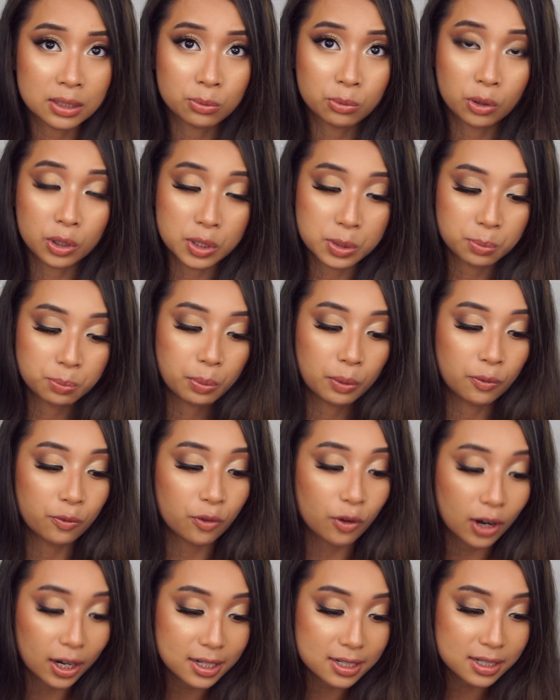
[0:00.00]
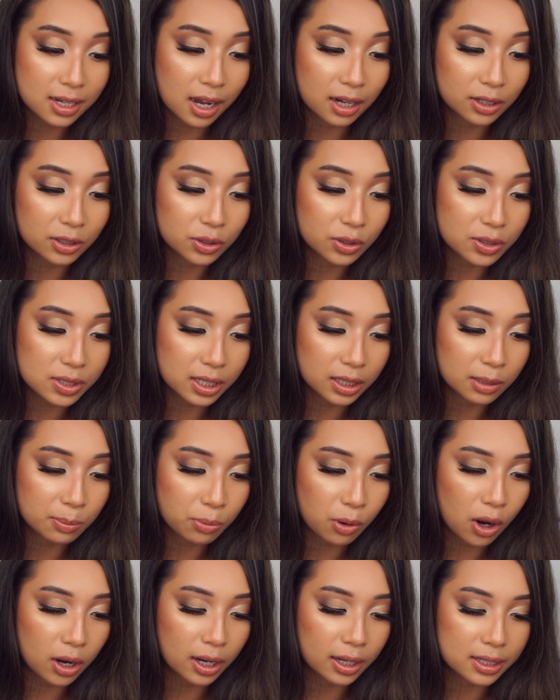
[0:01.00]
it was before I started using the
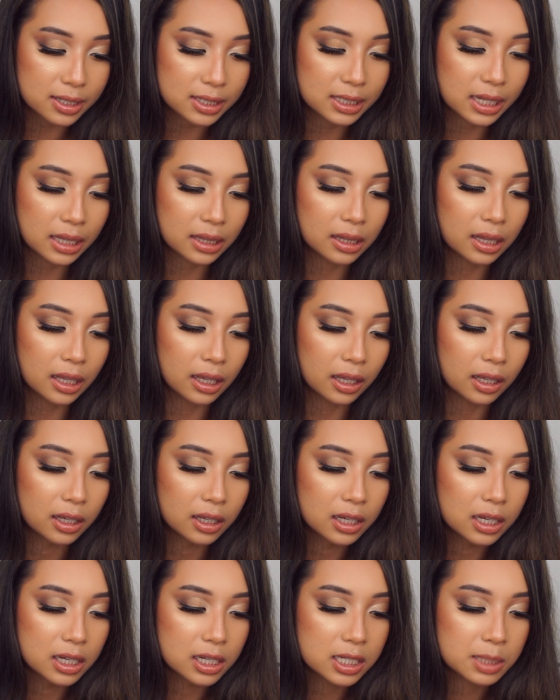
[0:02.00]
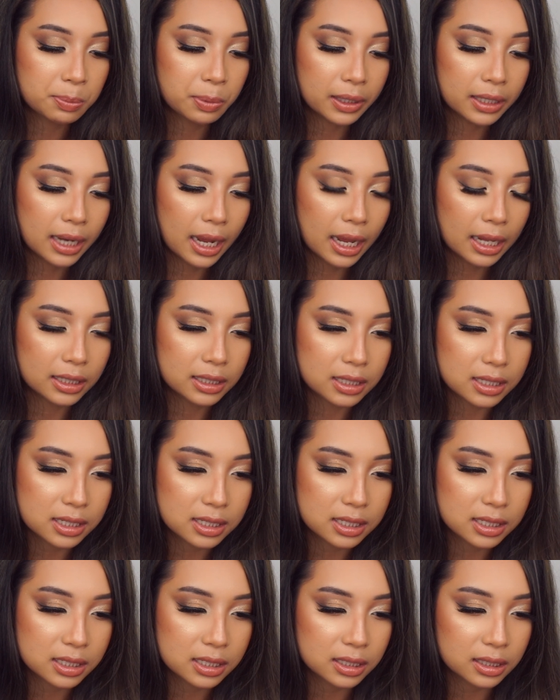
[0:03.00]
products. That the split
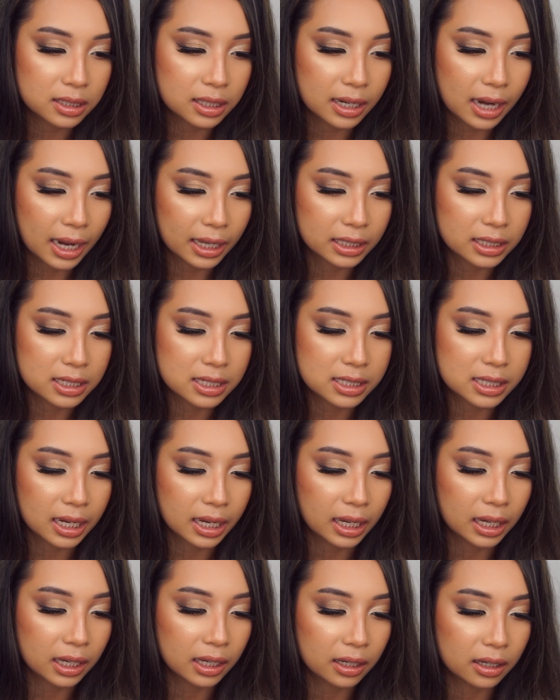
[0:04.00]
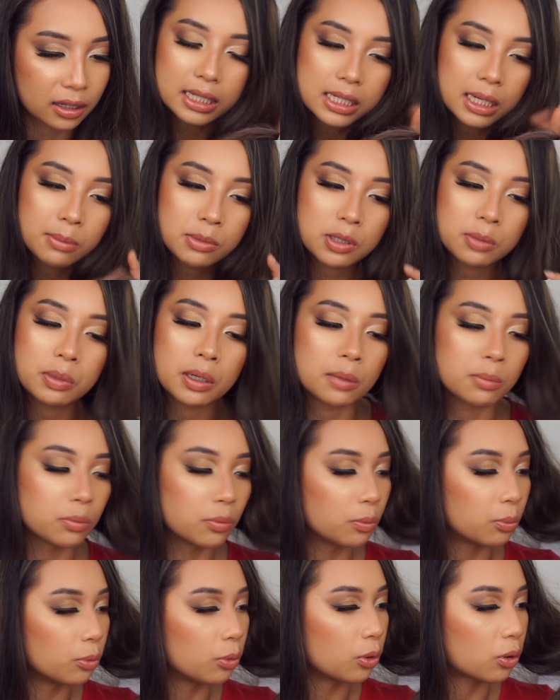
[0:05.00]
ends that I can see seem to be
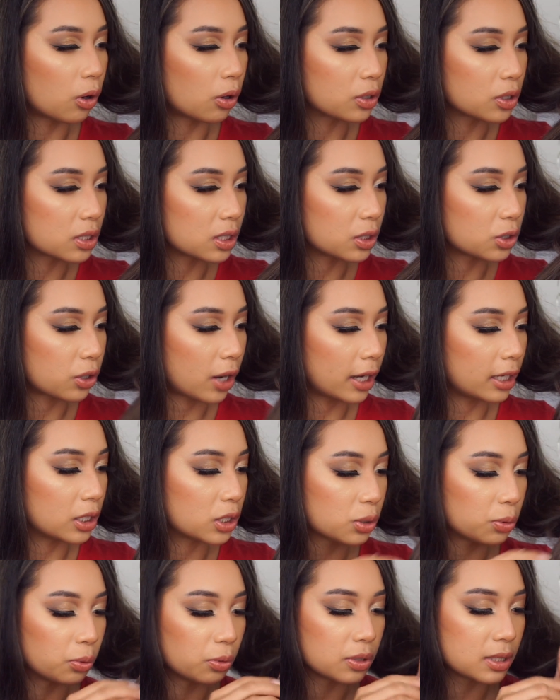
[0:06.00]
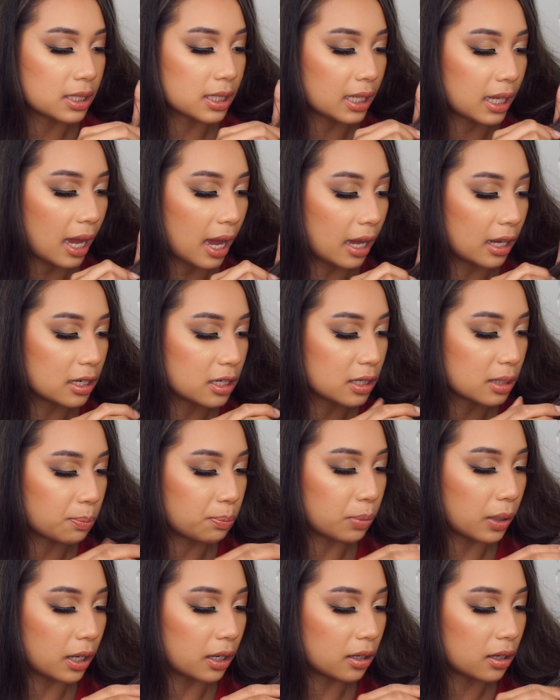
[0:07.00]
more concentrated towards the end,
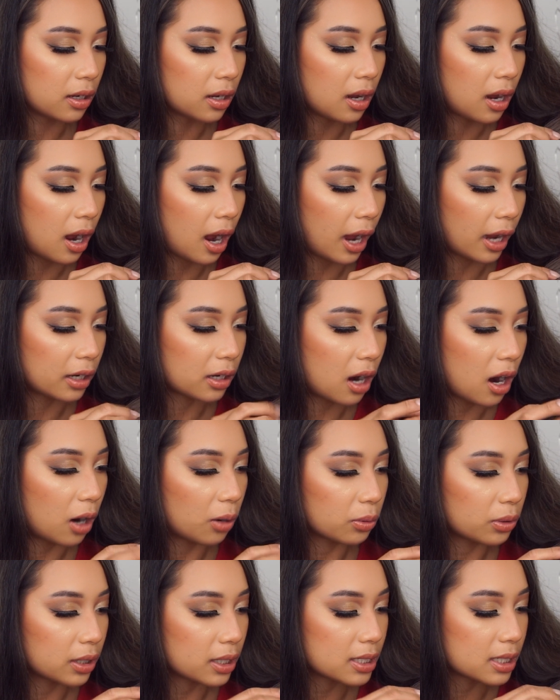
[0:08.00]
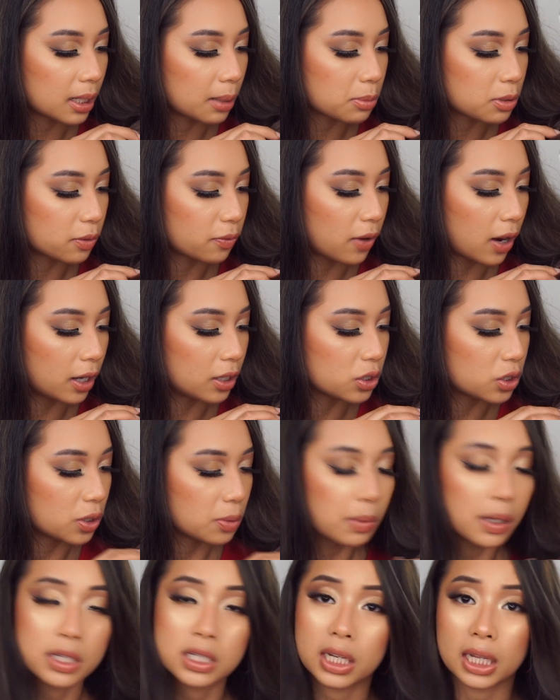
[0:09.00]
but I can't really seem to find too
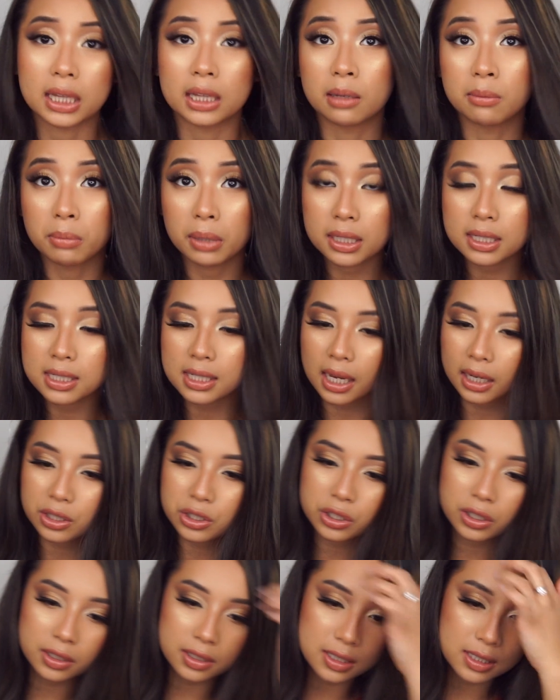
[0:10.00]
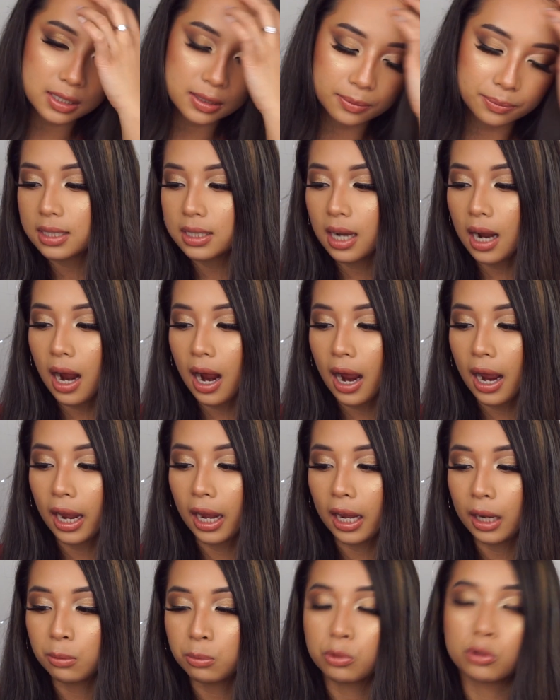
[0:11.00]
much in the midsections.
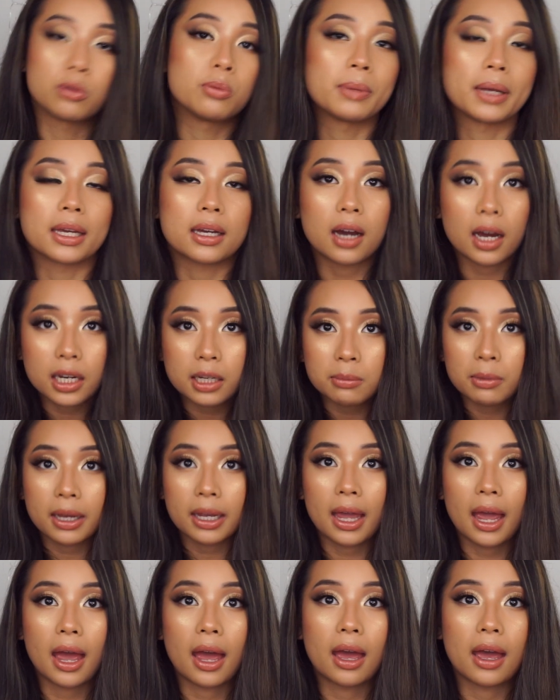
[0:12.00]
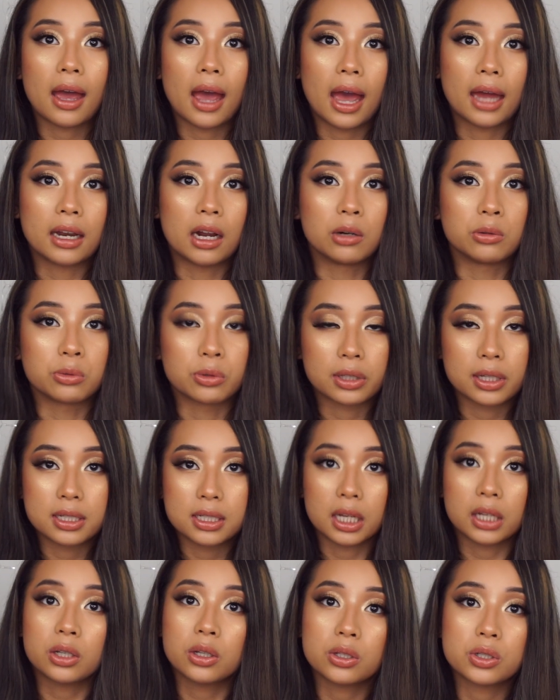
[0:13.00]
I will be cutting my hair and I will
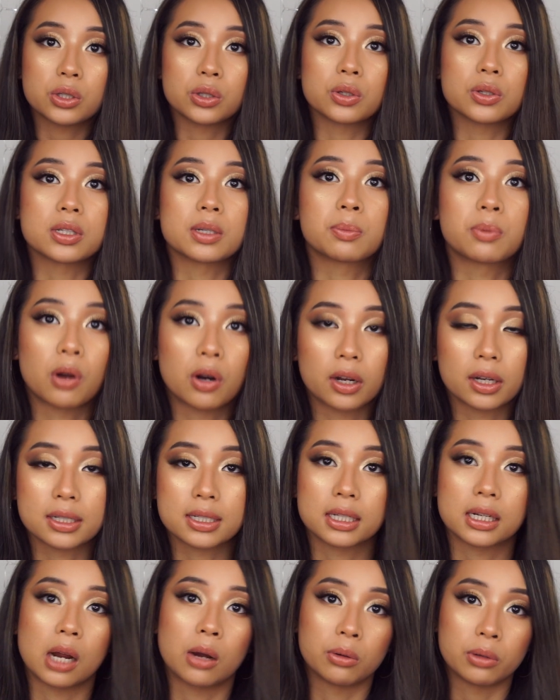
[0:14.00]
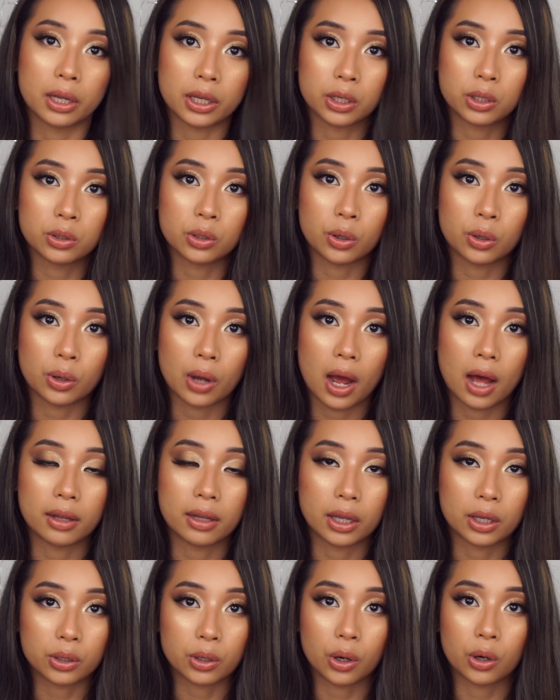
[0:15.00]
continue to use the products, and I will let you know how
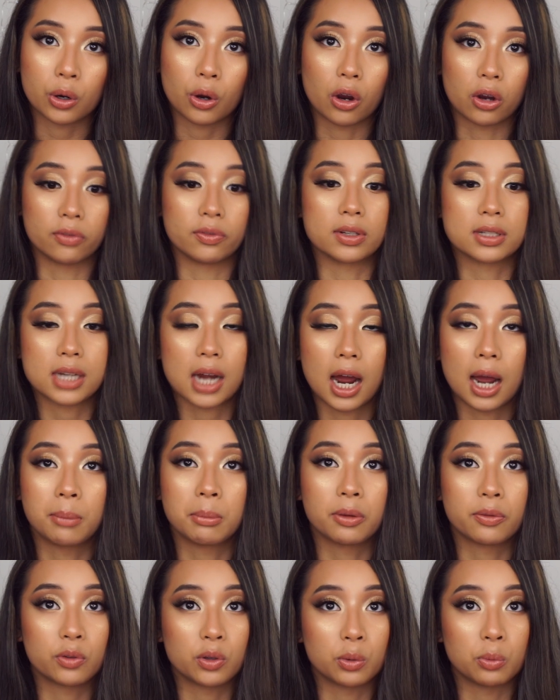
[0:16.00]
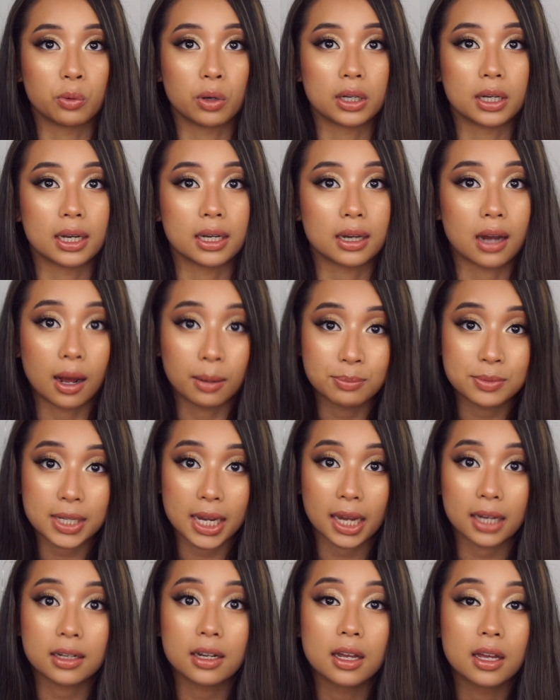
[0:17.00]
they go over time. If you want an
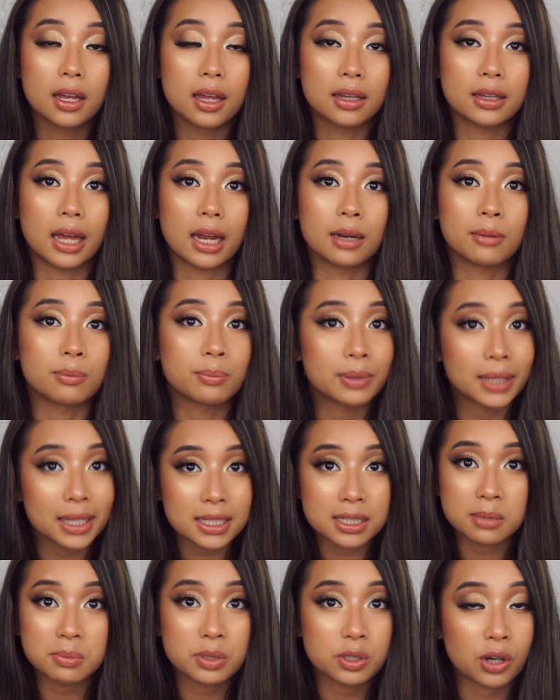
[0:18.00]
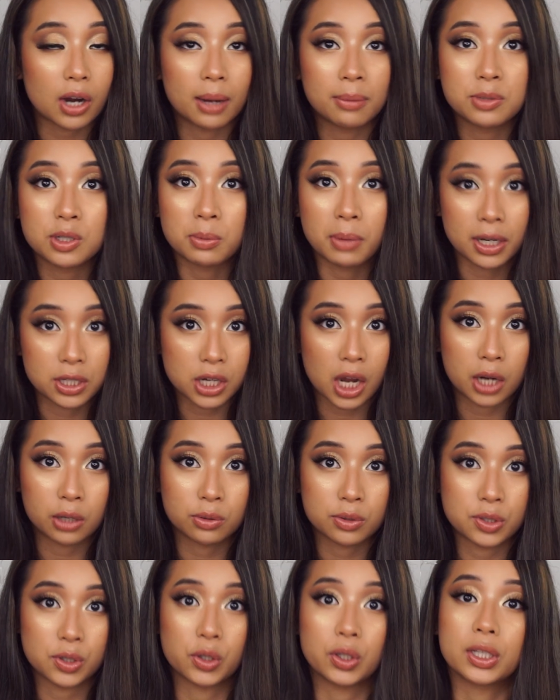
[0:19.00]
update, then please subscribe to my channel
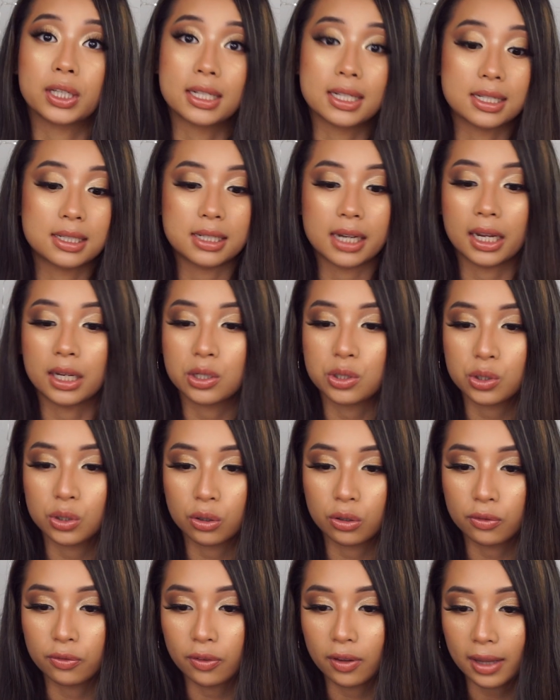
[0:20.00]
so you can stay tuned for